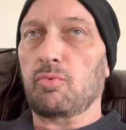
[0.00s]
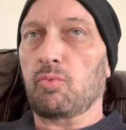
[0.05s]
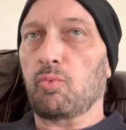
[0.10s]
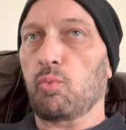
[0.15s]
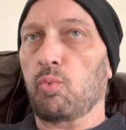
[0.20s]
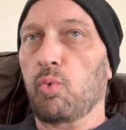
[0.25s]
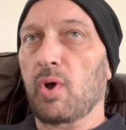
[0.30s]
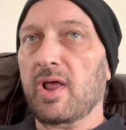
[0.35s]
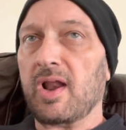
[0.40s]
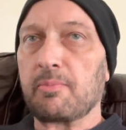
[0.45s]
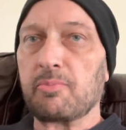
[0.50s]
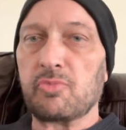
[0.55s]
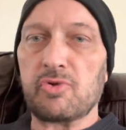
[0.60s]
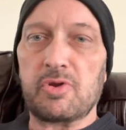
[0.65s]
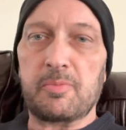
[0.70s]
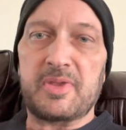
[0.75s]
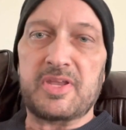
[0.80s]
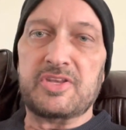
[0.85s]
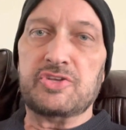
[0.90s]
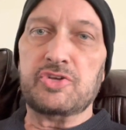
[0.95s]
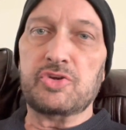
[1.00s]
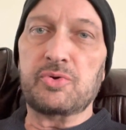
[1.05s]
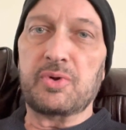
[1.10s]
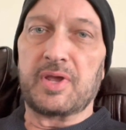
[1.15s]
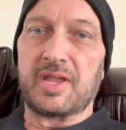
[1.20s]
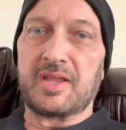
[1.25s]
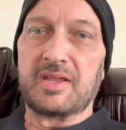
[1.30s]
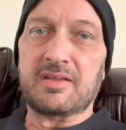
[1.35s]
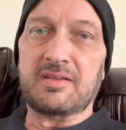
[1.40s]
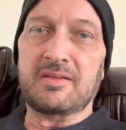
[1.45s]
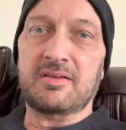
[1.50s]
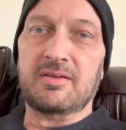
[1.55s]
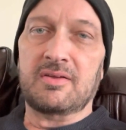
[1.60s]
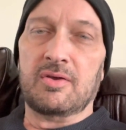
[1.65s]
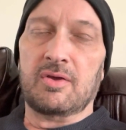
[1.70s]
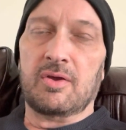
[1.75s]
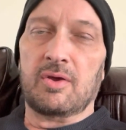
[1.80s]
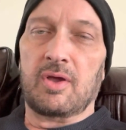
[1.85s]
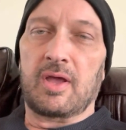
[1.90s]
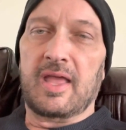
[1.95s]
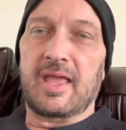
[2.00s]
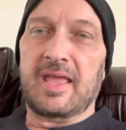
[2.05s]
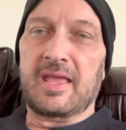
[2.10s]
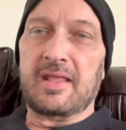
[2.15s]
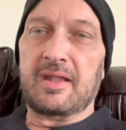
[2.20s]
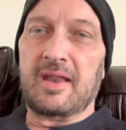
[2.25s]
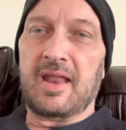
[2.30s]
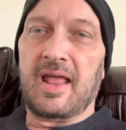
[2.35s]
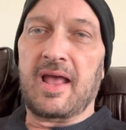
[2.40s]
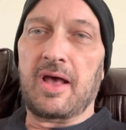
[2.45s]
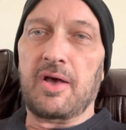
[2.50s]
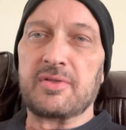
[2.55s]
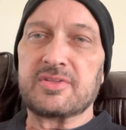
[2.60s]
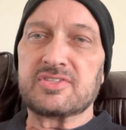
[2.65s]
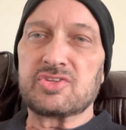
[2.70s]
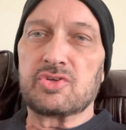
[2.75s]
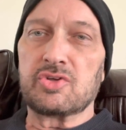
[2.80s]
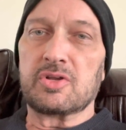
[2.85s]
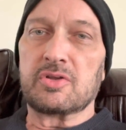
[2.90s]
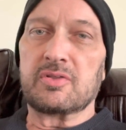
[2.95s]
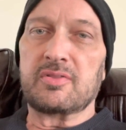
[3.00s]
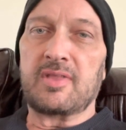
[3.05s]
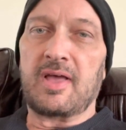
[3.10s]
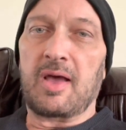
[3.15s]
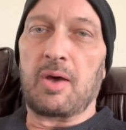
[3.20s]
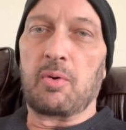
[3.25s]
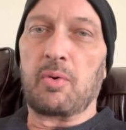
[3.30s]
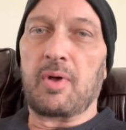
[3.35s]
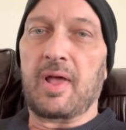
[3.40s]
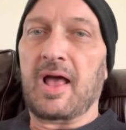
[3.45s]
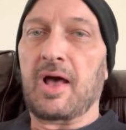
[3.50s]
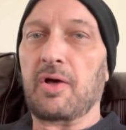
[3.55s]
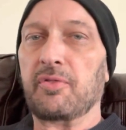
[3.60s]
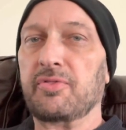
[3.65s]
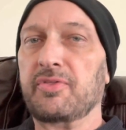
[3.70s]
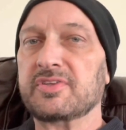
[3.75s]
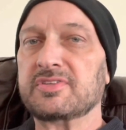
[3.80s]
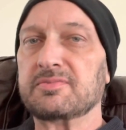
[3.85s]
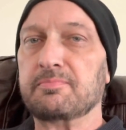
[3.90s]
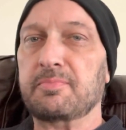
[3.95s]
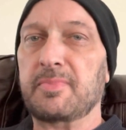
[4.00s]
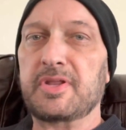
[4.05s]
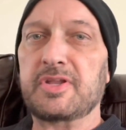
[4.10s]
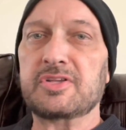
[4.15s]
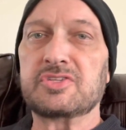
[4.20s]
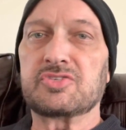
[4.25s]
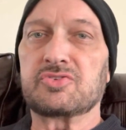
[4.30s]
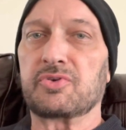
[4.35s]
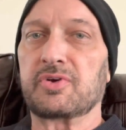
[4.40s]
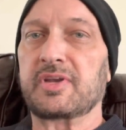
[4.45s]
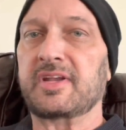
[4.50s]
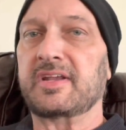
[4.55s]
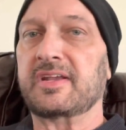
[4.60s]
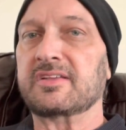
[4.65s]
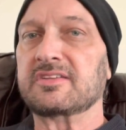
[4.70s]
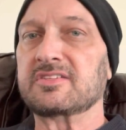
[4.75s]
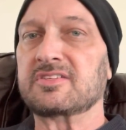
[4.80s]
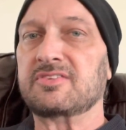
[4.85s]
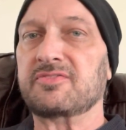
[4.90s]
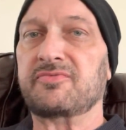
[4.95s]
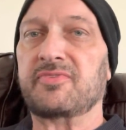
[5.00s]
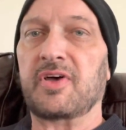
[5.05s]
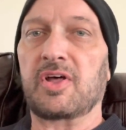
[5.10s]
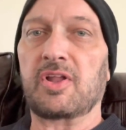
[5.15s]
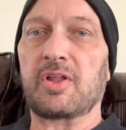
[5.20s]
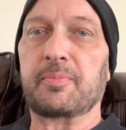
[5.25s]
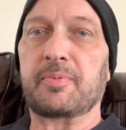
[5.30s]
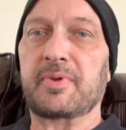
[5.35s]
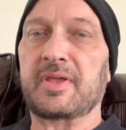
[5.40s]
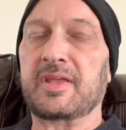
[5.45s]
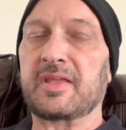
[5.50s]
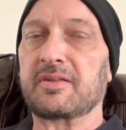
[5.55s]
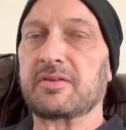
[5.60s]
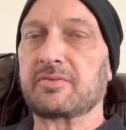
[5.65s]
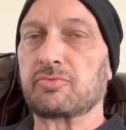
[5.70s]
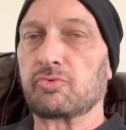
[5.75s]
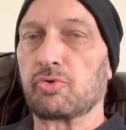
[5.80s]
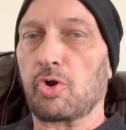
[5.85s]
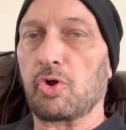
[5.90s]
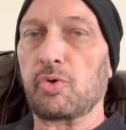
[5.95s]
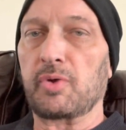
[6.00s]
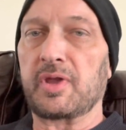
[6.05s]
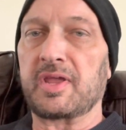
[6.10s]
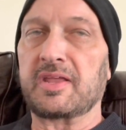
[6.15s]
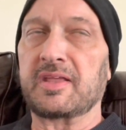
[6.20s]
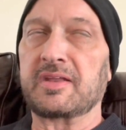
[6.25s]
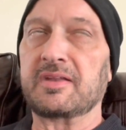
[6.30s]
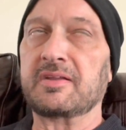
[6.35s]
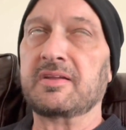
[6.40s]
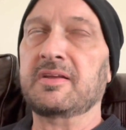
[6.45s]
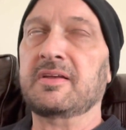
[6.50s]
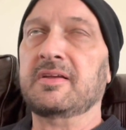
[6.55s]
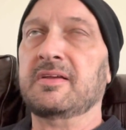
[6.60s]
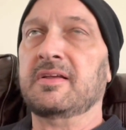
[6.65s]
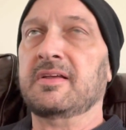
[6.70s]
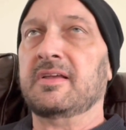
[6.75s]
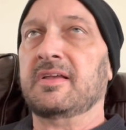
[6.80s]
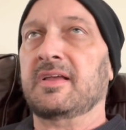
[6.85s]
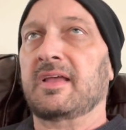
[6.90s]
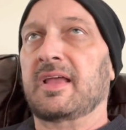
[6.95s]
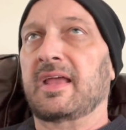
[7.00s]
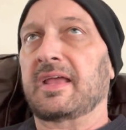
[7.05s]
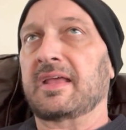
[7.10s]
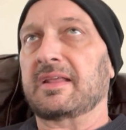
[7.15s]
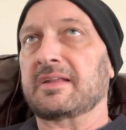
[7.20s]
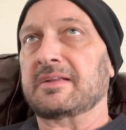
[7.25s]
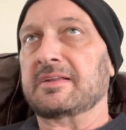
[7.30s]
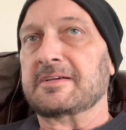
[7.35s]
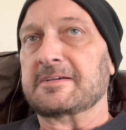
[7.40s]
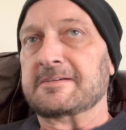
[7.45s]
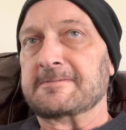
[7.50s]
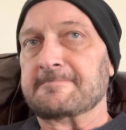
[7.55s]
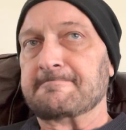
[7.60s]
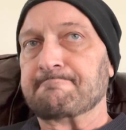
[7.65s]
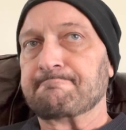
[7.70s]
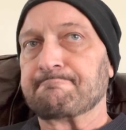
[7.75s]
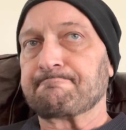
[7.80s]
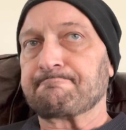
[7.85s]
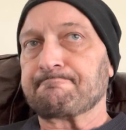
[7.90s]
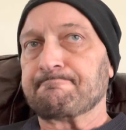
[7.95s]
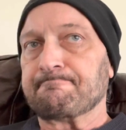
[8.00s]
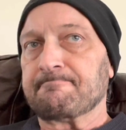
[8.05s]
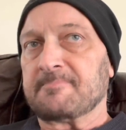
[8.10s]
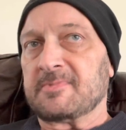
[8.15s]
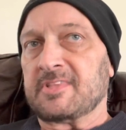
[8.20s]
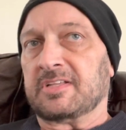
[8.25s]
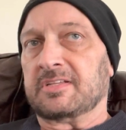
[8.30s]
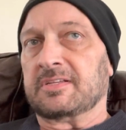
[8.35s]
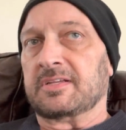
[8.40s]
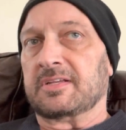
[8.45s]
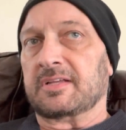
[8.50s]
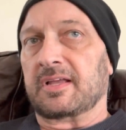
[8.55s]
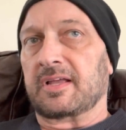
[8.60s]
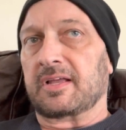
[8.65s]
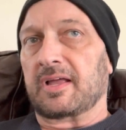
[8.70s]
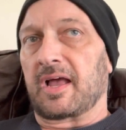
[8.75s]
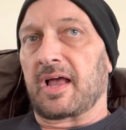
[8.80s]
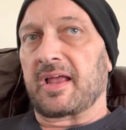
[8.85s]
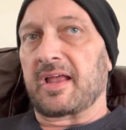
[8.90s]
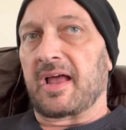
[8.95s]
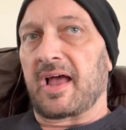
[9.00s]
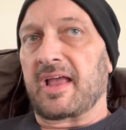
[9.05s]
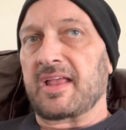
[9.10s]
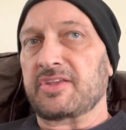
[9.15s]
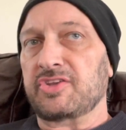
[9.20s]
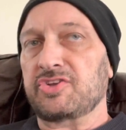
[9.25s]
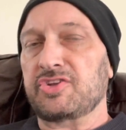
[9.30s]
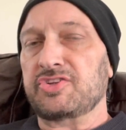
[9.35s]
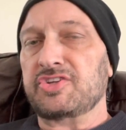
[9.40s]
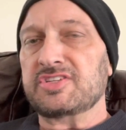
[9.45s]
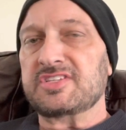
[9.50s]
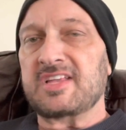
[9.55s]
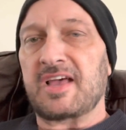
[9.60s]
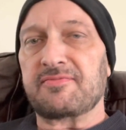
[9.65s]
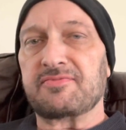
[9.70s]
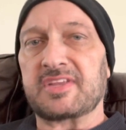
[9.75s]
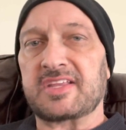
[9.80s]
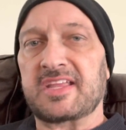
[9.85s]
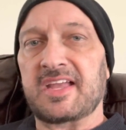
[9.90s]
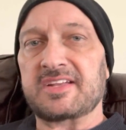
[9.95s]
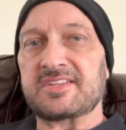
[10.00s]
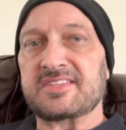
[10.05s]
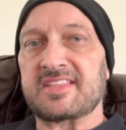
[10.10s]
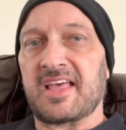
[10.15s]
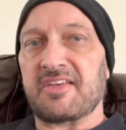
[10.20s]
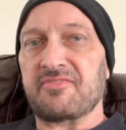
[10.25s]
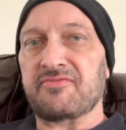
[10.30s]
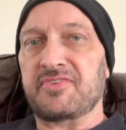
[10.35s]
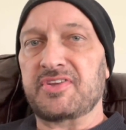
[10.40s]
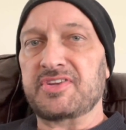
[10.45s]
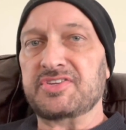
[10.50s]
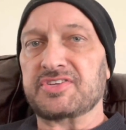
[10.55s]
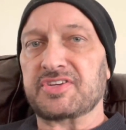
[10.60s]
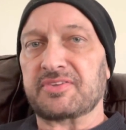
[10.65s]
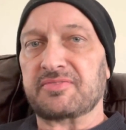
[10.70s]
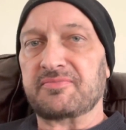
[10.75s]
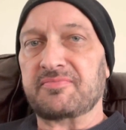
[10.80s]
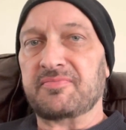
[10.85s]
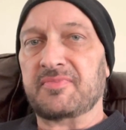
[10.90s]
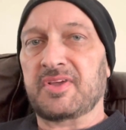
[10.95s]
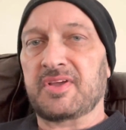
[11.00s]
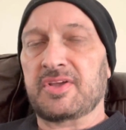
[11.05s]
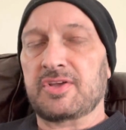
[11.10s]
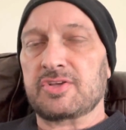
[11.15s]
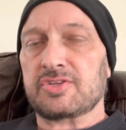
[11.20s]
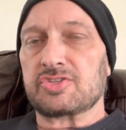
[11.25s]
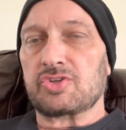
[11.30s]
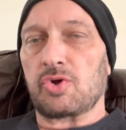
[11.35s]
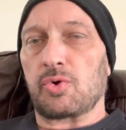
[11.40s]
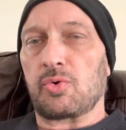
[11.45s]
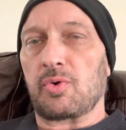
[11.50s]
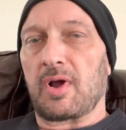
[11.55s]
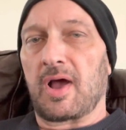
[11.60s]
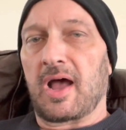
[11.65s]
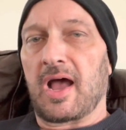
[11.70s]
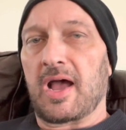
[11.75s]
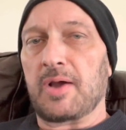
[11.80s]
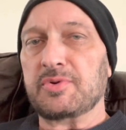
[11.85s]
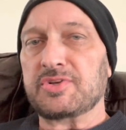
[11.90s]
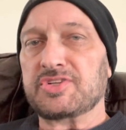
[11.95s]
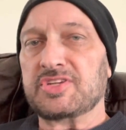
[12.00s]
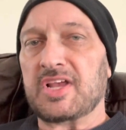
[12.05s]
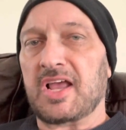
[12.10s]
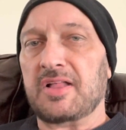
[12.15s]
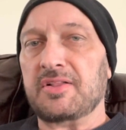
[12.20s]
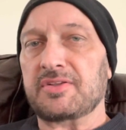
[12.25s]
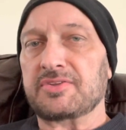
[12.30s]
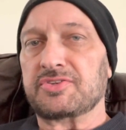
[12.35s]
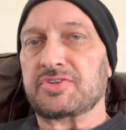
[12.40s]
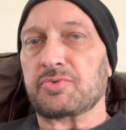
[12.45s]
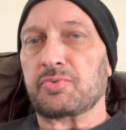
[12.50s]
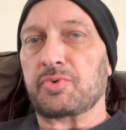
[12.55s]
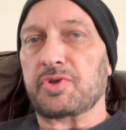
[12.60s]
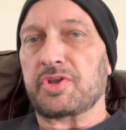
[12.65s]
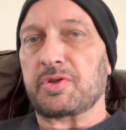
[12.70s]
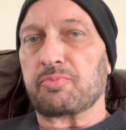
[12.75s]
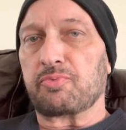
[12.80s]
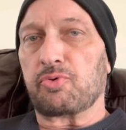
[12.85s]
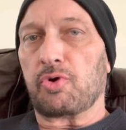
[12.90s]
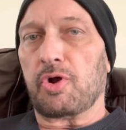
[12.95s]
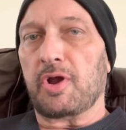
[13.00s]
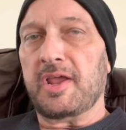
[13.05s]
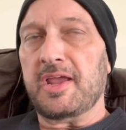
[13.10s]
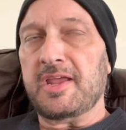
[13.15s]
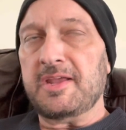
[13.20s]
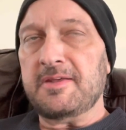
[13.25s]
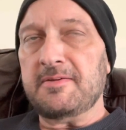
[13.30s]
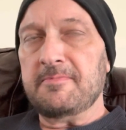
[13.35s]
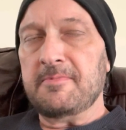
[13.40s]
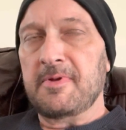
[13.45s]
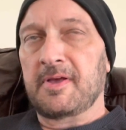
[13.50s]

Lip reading: what I'm going to be doing and how it's going to, how this ministry is developing and growing. And you just have to catch that vision. So I would challenge you when you pray,